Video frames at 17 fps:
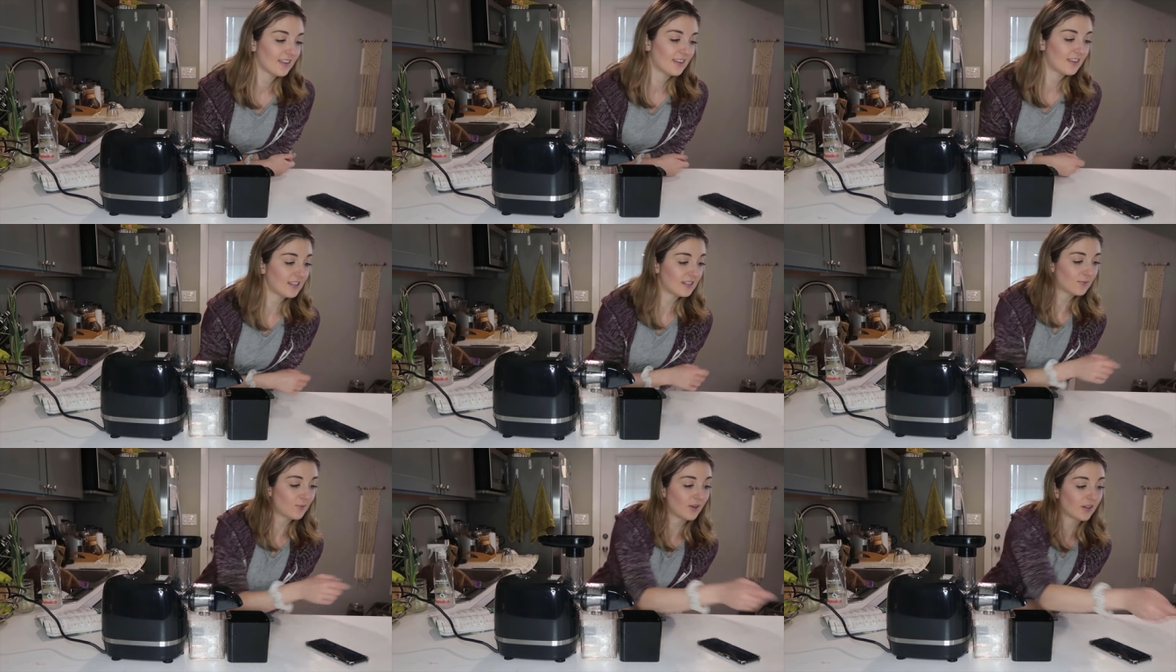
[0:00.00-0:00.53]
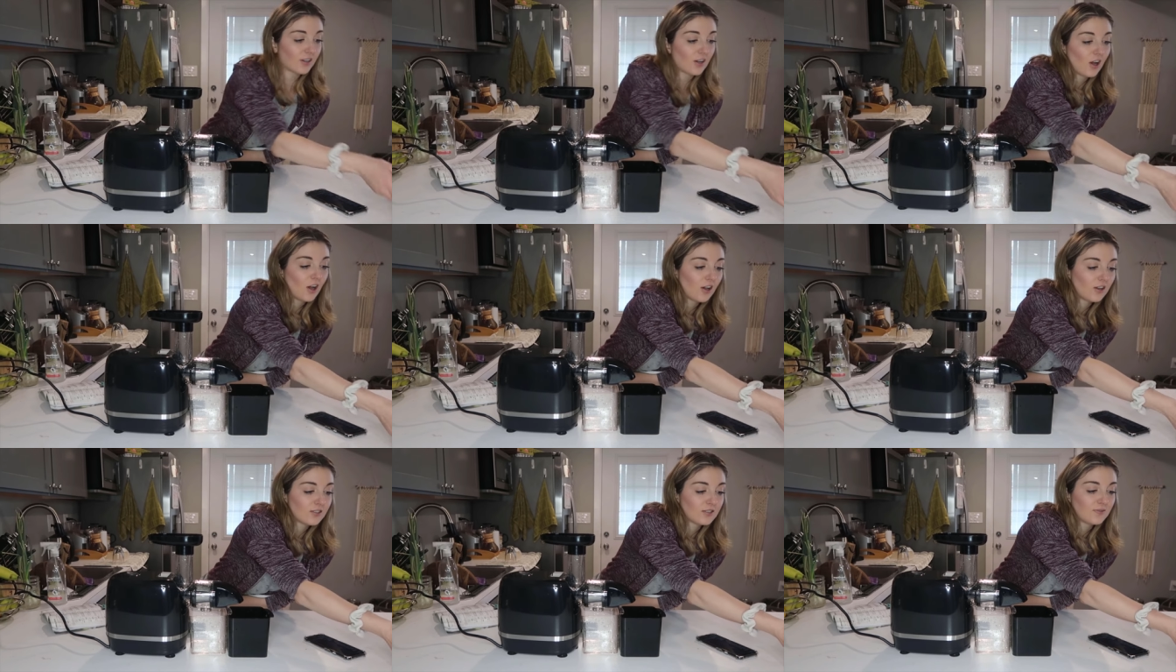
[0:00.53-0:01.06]
This one
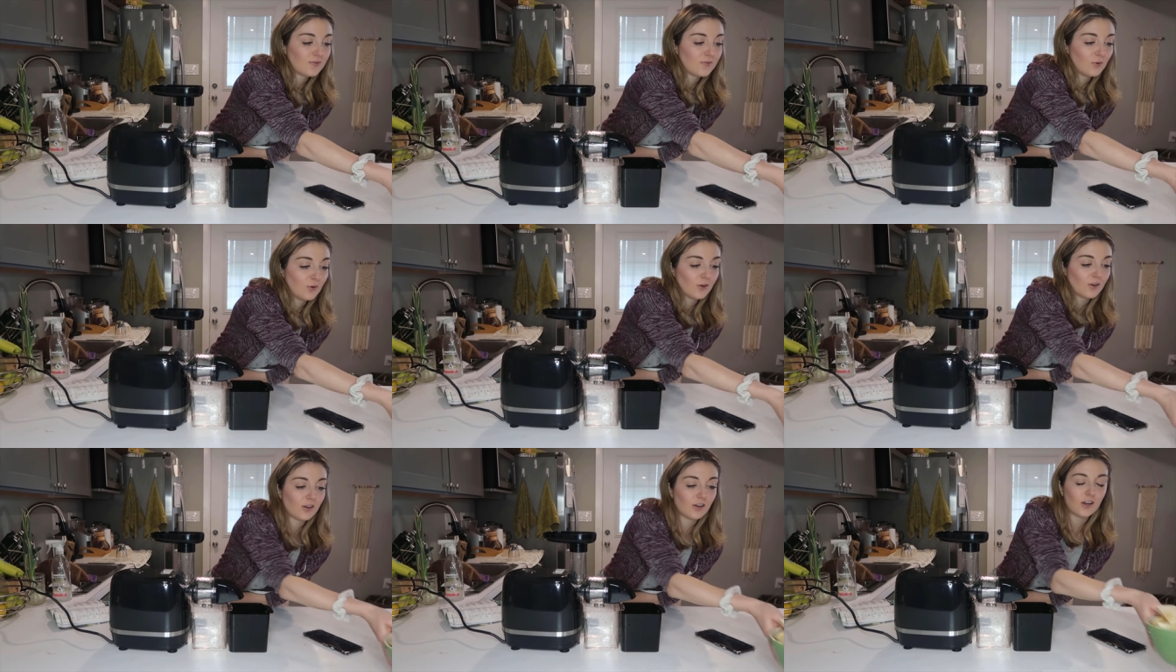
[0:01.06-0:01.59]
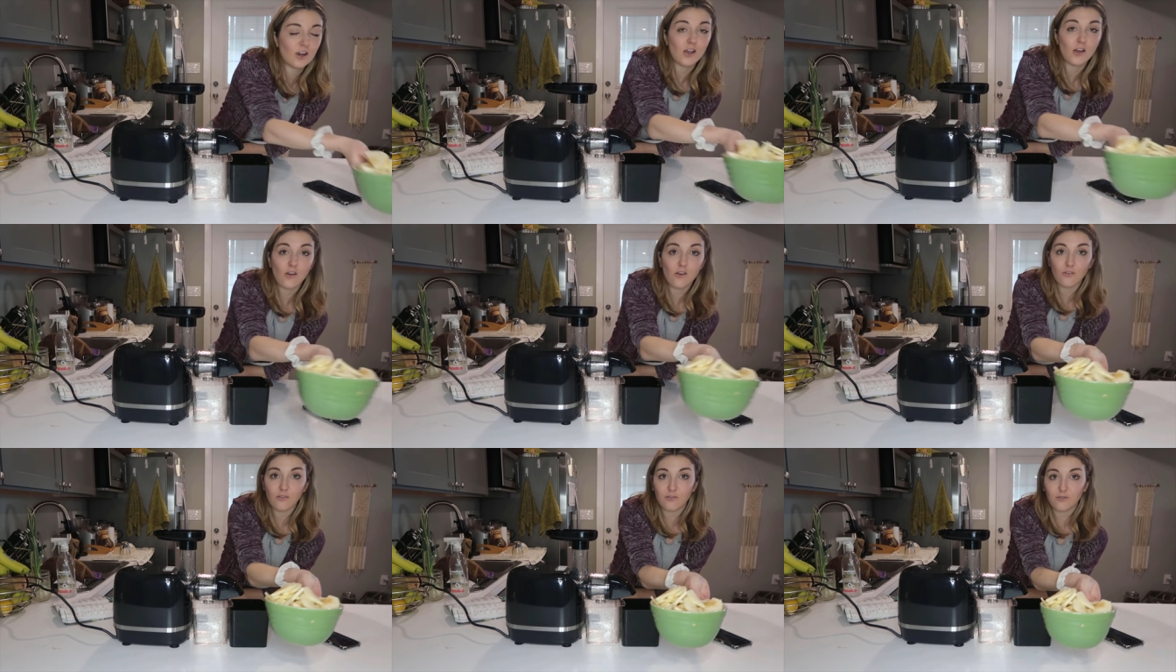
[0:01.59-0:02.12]
calls for
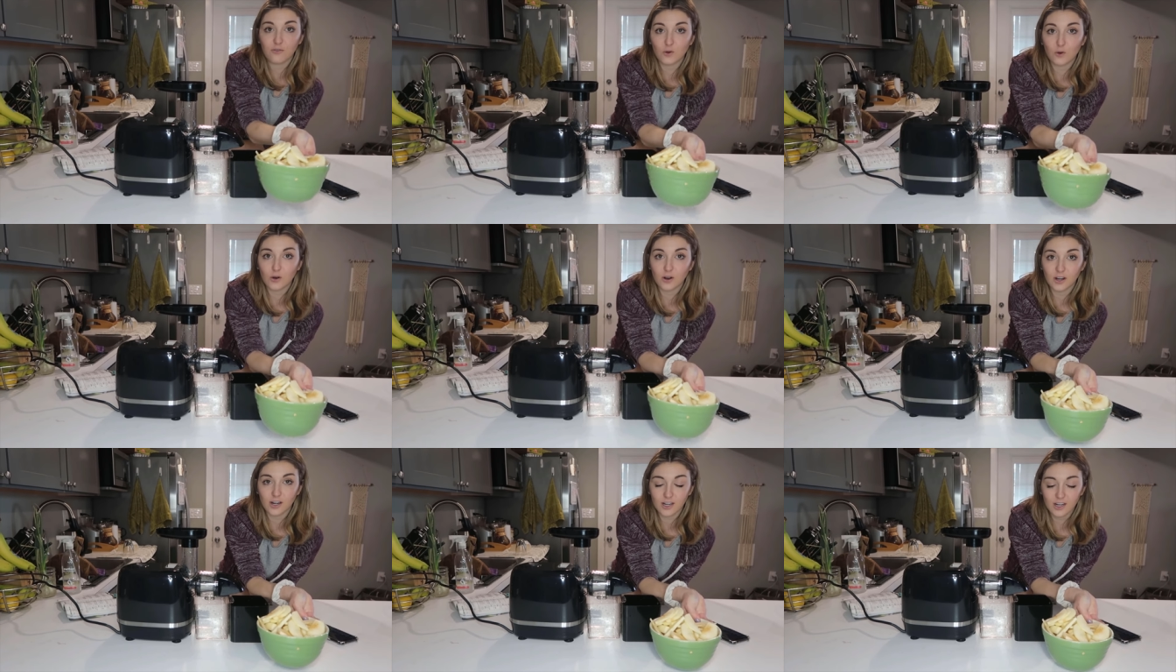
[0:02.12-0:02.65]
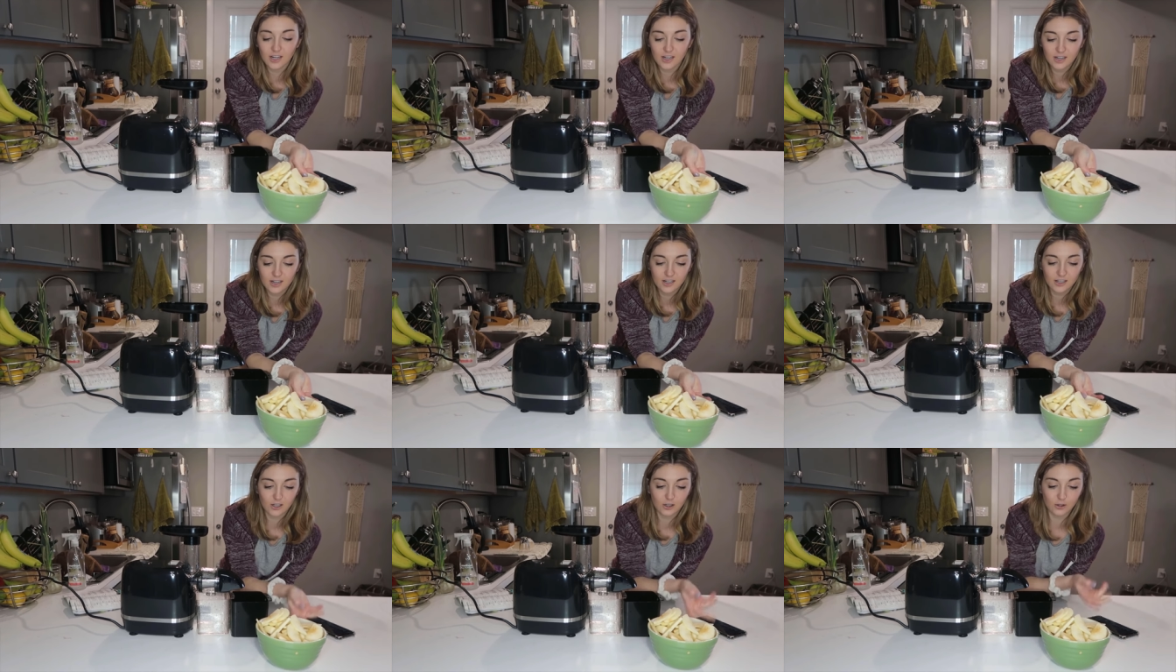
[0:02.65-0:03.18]
four
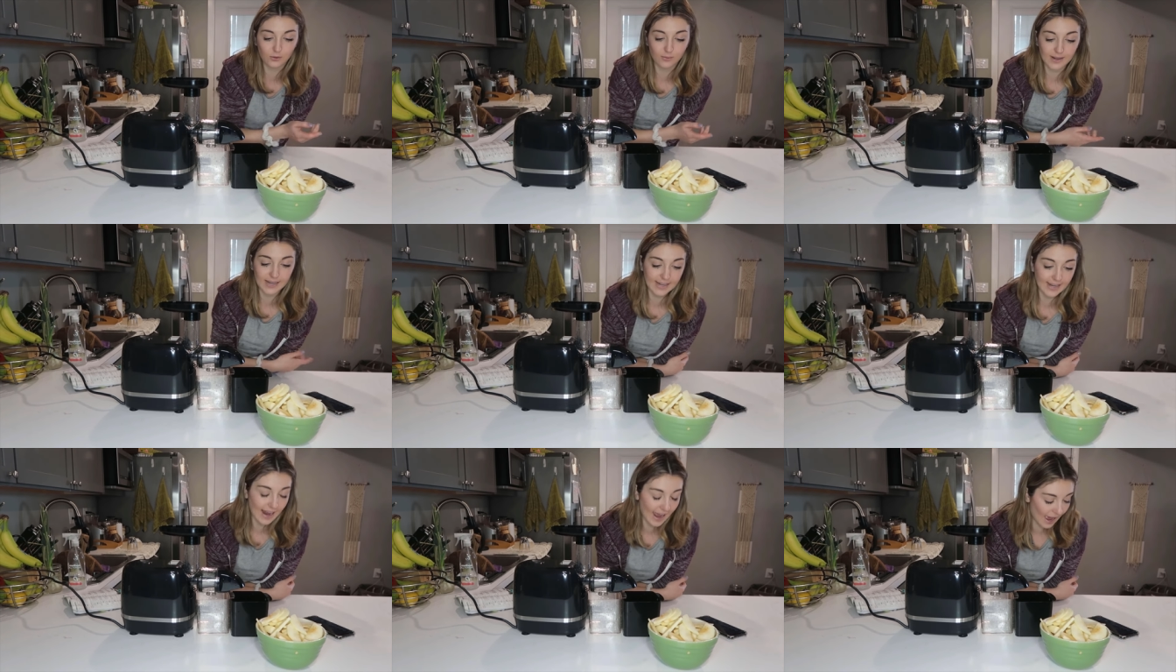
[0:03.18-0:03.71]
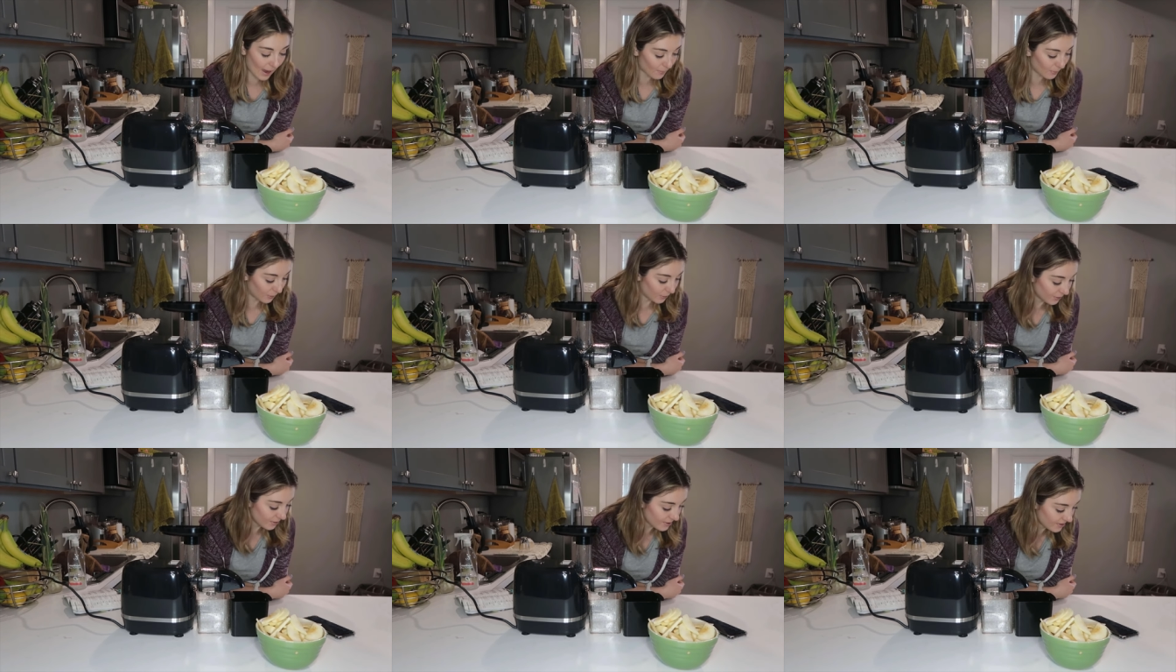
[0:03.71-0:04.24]
green
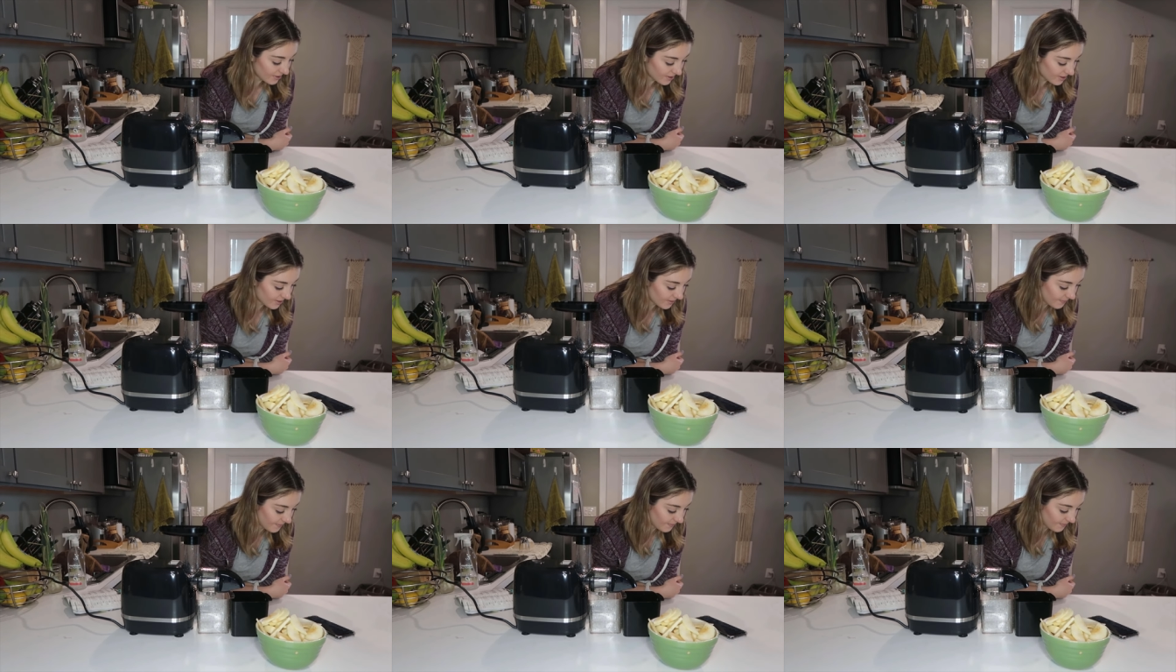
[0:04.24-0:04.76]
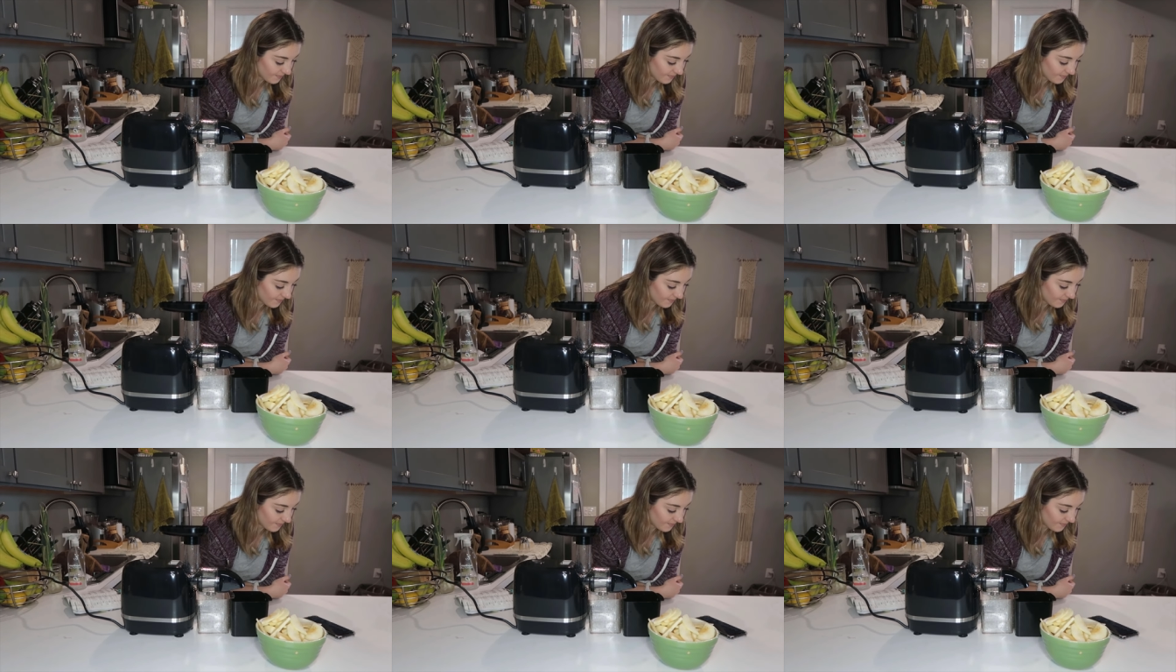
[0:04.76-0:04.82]
apples,